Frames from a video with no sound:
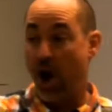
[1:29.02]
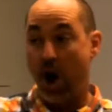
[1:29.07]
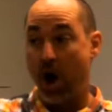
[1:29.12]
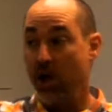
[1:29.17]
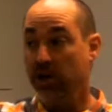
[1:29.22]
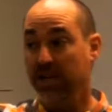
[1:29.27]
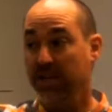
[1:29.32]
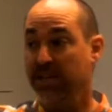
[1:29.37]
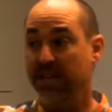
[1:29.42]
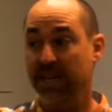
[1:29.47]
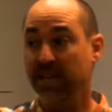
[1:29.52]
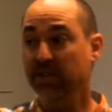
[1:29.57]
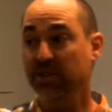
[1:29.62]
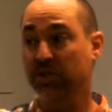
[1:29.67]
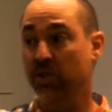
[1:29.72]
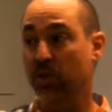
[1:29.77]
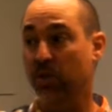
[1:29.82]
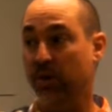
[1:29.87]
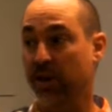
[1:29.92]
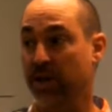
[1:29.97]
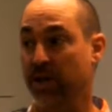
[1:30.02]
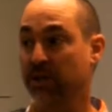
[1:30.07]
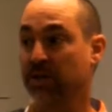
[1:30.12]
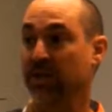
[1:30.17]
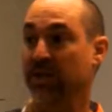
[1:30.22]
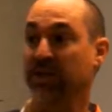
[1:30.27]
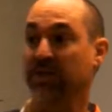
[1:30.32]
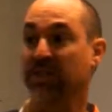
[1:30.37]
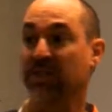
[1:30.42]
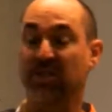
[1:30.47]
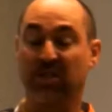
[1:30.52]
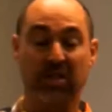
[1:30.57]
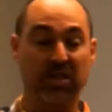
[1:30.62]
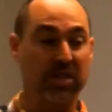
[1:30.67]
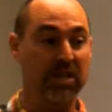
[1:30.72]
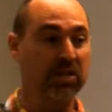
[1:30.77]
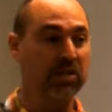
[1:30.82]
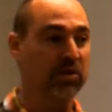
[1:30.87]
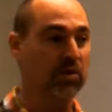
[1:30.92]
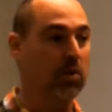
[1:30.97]
All a t-score is it's a
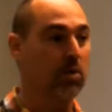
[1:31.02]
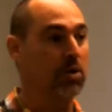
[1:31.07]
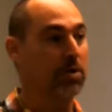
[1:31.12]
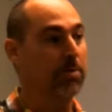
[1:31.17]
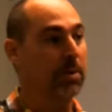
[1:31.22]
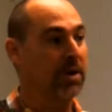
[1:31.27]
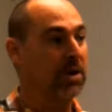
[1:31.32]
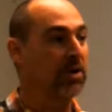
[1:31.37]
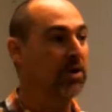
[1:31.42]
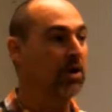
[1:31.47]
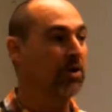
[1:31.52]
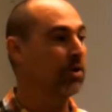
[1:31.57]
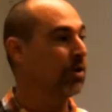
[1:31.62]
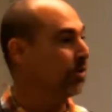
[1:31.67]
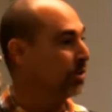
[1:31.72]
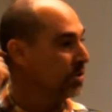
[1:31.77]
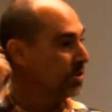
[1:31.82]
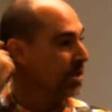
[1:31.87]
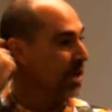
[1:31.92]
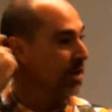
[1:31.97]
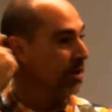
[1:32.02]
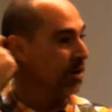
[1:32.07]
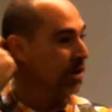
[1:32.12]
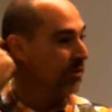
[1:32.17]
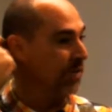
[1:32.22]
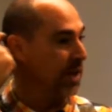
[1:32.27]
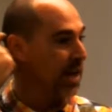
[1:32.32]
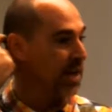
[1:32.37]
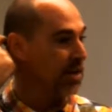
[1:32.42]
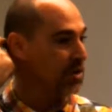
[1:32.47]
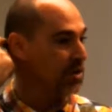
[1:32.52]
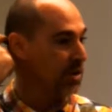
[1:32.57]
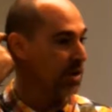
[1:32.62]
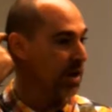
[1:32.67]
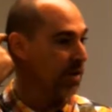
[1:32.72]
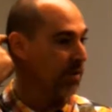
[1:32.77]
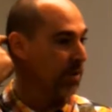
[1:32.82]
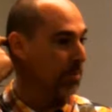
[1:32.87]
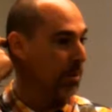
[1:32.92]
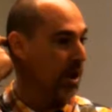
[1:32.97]
z-score, but you don't know the standard deviation
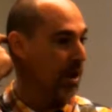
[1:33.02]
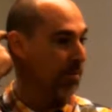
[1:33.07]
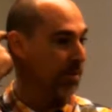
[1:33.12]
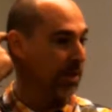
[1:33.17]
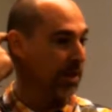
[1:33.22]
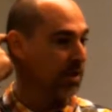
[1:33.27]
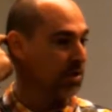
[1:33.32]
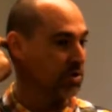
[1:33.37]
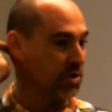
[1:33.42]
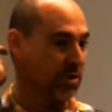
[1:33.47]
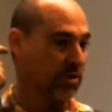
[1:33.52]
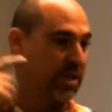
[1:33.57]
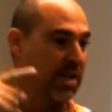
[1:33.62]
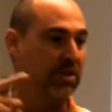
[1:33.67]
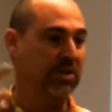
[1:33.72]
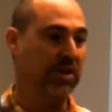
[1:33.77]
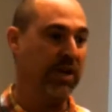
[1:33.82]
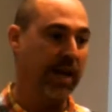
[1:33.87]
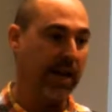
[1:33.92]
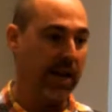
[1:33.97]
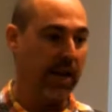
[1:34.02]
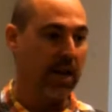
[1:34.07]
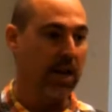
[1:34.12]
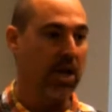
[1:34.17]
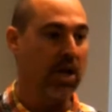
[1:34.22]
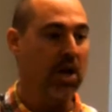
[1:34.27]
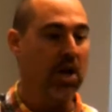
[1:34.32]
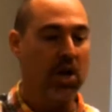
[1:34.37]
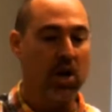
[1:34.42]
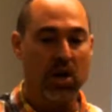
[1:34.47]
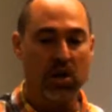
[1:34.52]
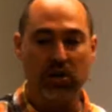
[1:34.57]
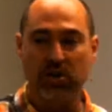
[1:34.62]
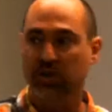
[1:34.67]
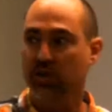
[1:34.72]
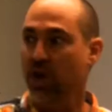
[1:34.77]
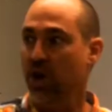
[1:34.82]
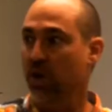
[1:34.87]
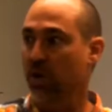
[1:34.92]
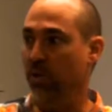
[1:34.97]
of the population. That's it.
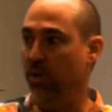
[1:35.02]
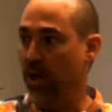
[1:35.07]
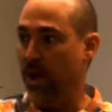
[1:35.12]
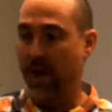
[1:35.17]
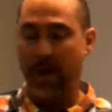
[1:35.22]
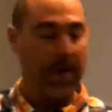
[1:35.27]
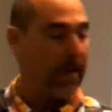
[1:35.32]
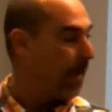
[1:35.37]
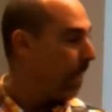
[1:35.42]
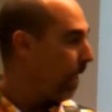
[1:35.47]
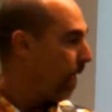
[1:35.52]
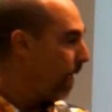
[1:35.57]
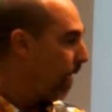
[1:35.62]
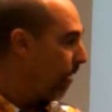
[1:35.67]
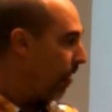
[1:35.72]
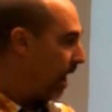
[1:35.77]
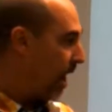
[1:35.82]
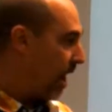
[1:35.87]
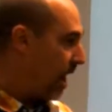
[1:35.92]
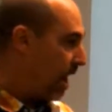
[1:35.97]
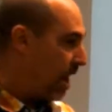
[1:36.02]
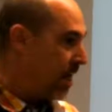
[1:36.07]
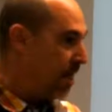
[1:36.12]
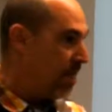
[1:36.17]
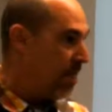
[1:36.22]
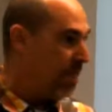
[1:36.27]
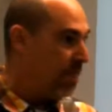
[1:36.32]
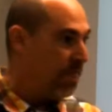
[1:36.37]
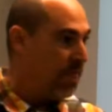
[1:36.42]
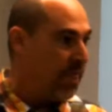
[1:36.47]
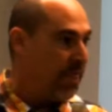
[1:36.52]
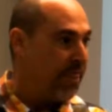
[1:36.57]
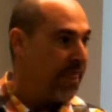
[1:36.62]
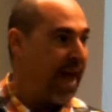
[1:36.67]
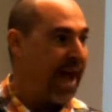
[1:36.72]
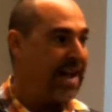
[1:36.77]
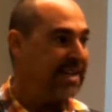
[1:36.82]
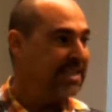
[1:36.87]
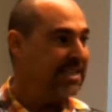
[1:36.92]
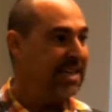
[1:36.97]
So
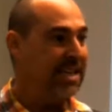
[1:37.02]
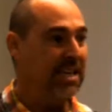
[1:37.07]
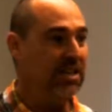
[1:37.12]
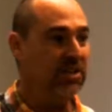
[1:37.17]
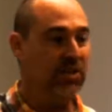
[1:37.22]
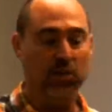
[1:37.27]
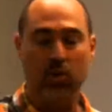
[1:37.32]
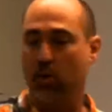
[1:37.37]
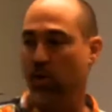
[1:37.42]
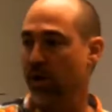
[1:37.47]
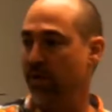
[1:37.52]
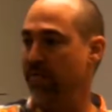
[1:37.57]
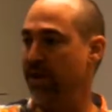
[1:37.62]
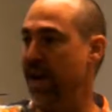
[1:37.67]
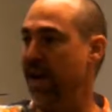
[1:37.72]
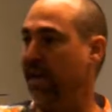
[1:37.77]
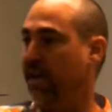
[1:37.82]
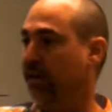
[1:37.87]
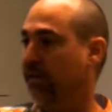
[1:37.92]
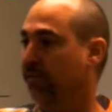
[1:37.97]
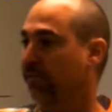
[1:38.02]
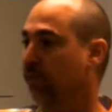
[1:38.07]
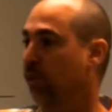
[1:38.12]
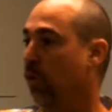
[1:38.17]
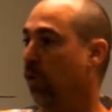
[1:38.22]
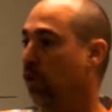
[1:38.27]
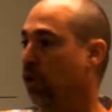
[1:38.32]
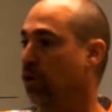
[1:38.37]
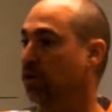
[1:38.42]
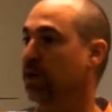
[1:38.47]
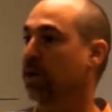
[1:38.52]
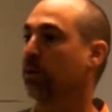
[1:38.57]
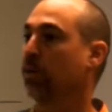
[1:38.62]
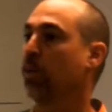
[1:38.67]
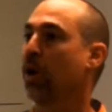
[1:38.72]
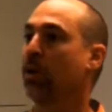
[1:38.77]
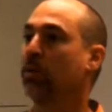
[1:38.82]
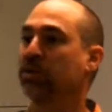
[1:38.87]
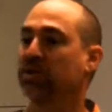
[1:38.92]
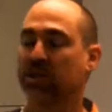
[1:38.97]
that t-score of -4,
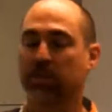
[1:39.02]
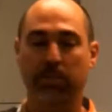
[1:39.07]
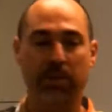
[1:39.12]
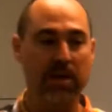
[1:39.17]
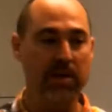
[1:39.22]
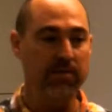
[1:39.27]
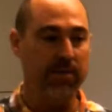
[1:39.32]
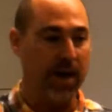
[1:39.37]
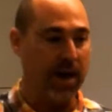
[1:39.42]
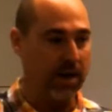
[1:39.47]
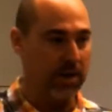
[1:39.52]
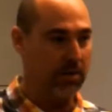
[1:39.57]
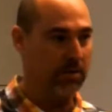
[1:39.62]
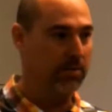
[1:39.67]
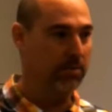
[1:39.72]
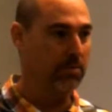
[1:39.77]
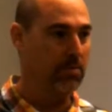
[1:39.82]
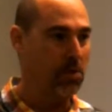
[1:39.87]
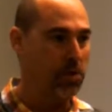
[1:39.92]
what was the p-value?